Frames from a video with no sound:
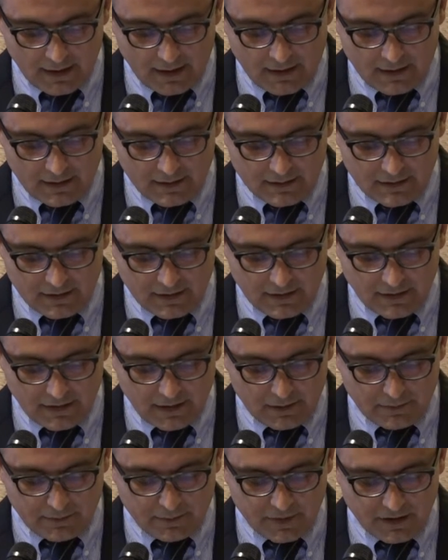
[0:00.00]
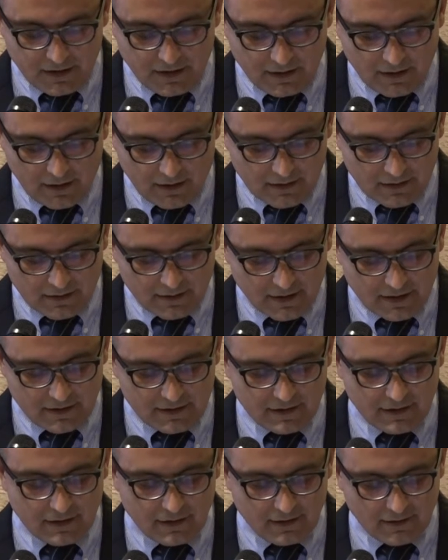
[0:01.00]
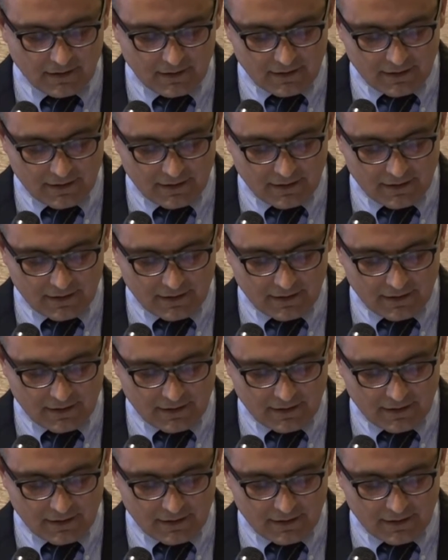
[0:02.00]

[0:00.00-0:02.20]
and he helped me a great deal.